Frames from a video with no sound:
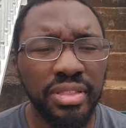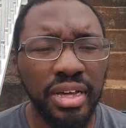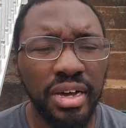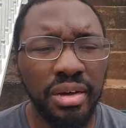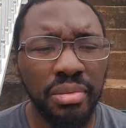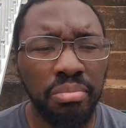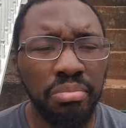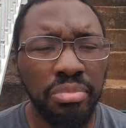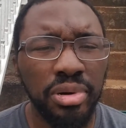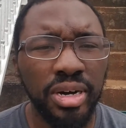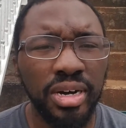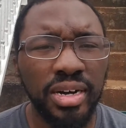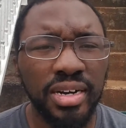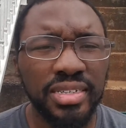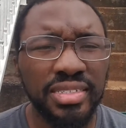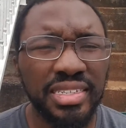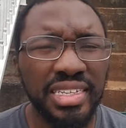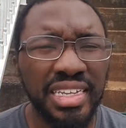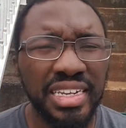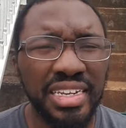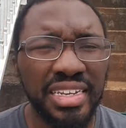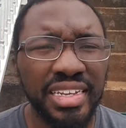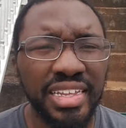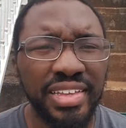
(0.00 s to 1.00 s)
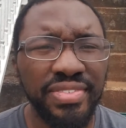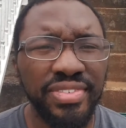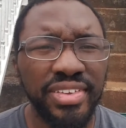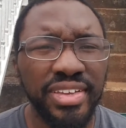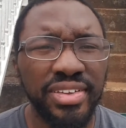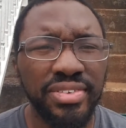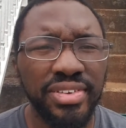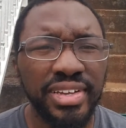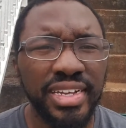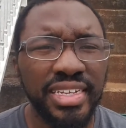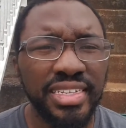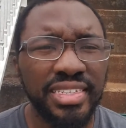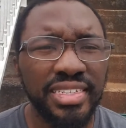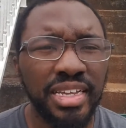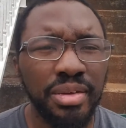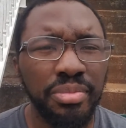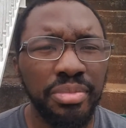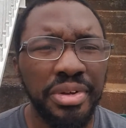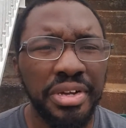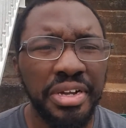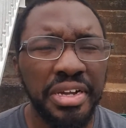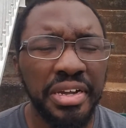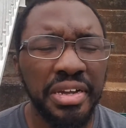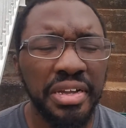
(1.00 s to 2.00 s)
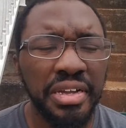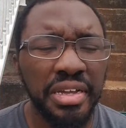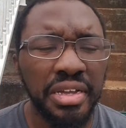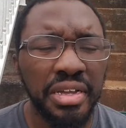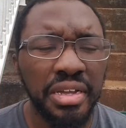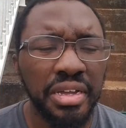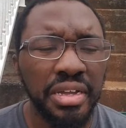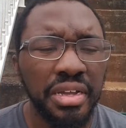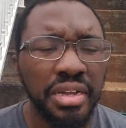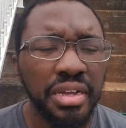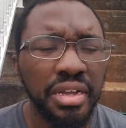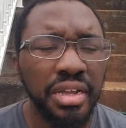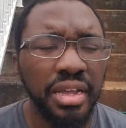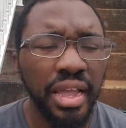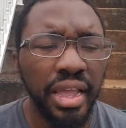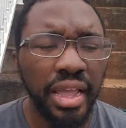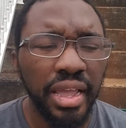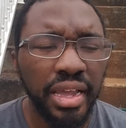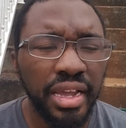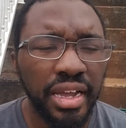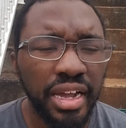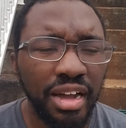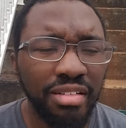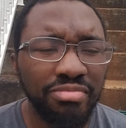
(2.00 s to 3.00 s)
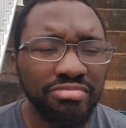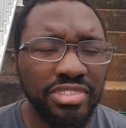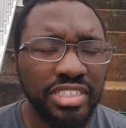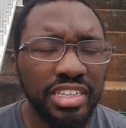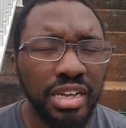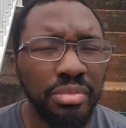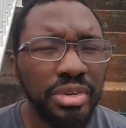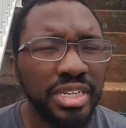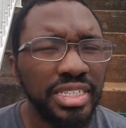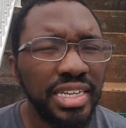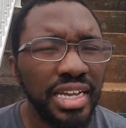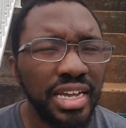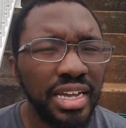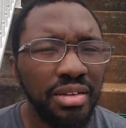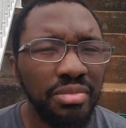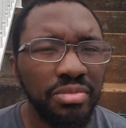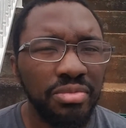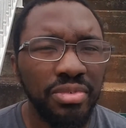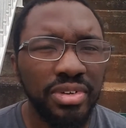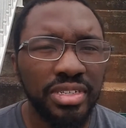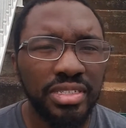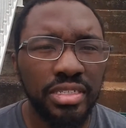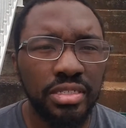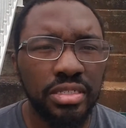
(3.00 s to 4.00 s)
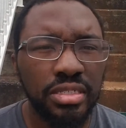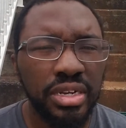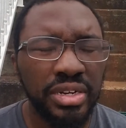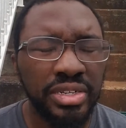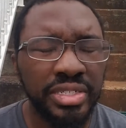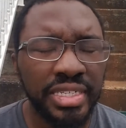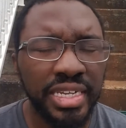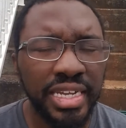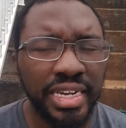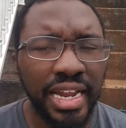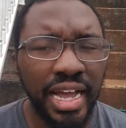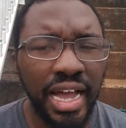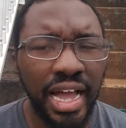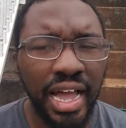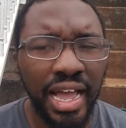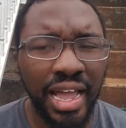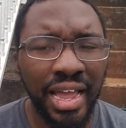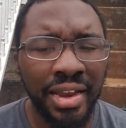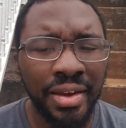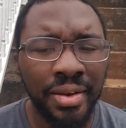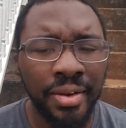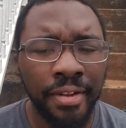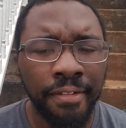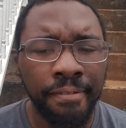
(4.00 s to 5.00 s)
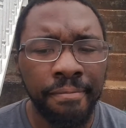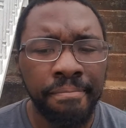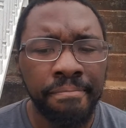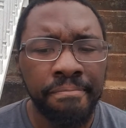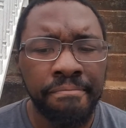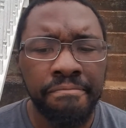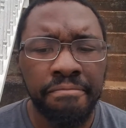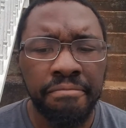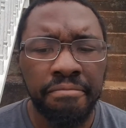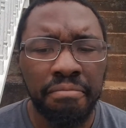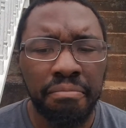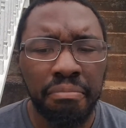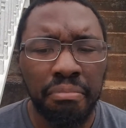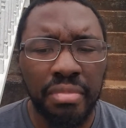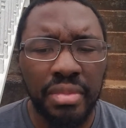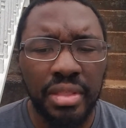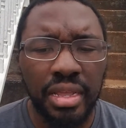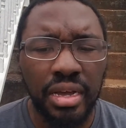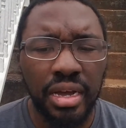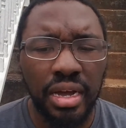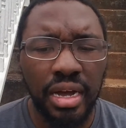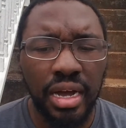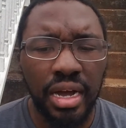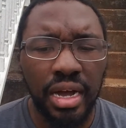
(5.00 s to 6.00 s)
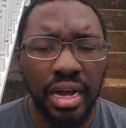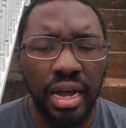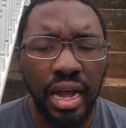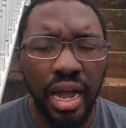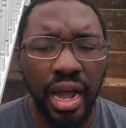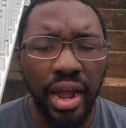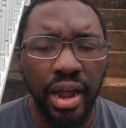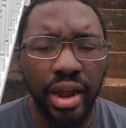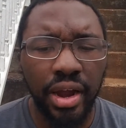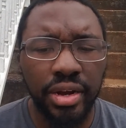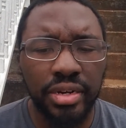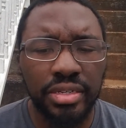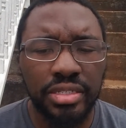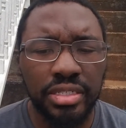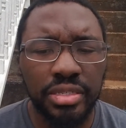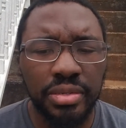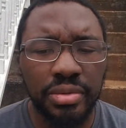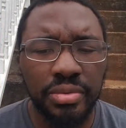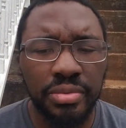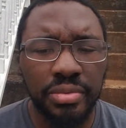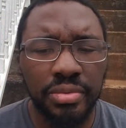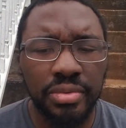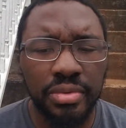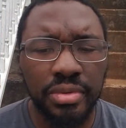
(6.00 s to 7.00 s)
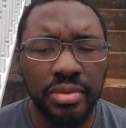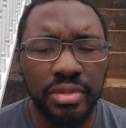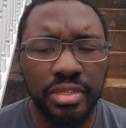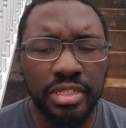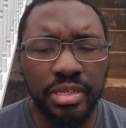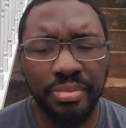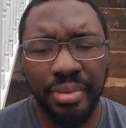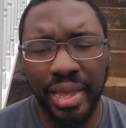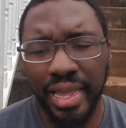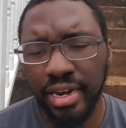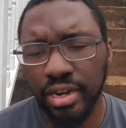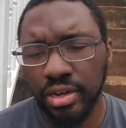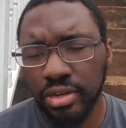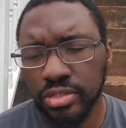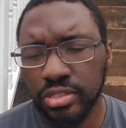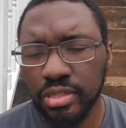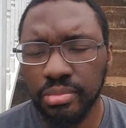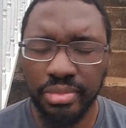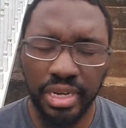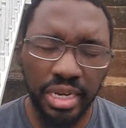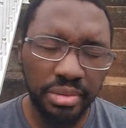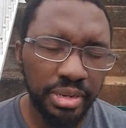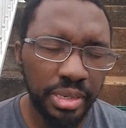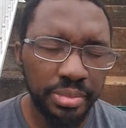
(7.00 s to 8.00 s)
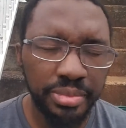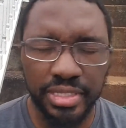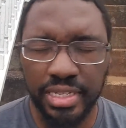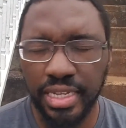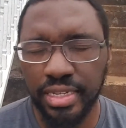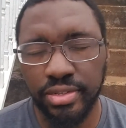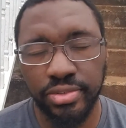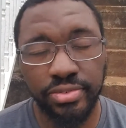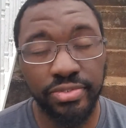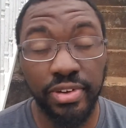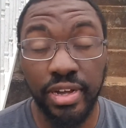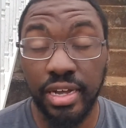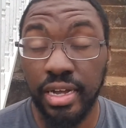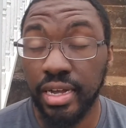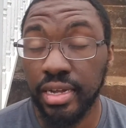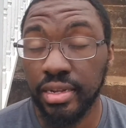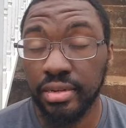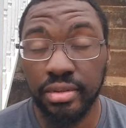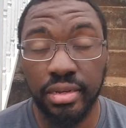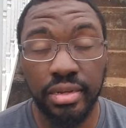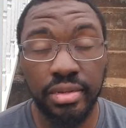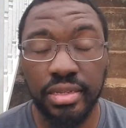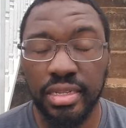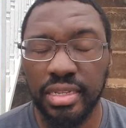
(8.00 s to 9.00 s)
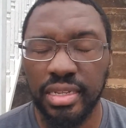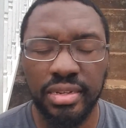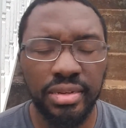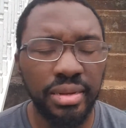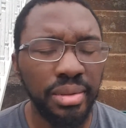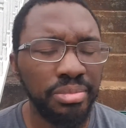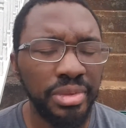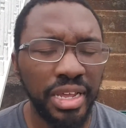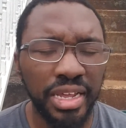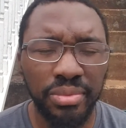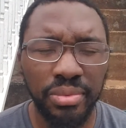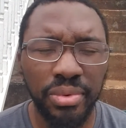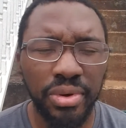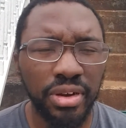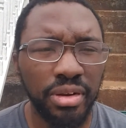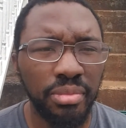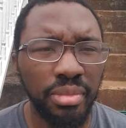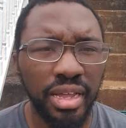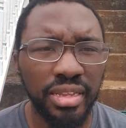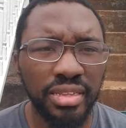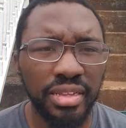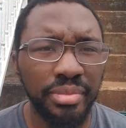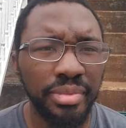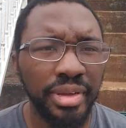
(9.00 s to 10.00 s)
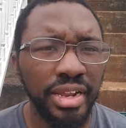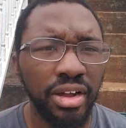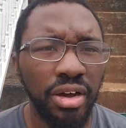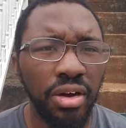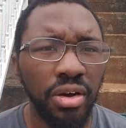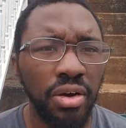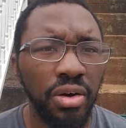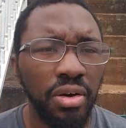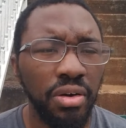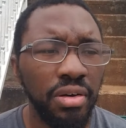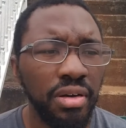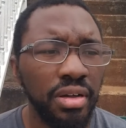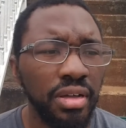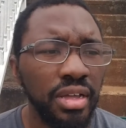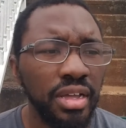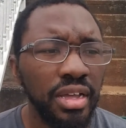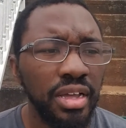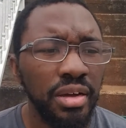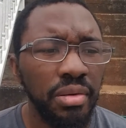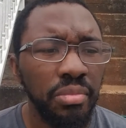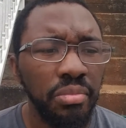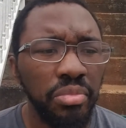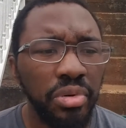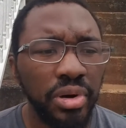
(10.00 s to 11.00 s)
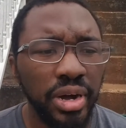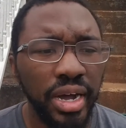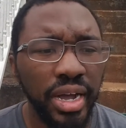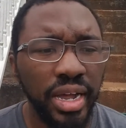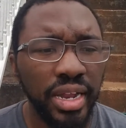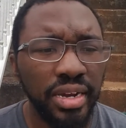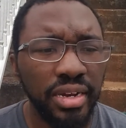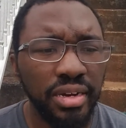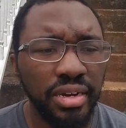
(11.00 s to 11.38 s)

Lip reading: bugs eating leafy greens up here. Come summertime, once it starts getting hot, our tomatoes and bell peppers, they do fine. I'm not worried about them at all. But